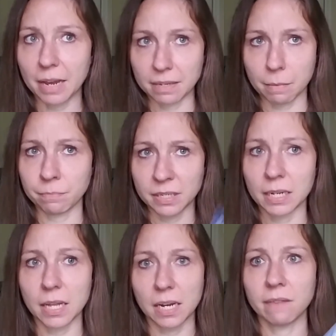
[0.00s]
I, am seeing
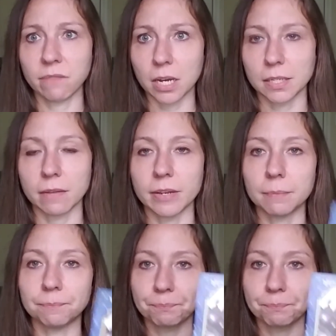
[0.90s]
like an influx of it.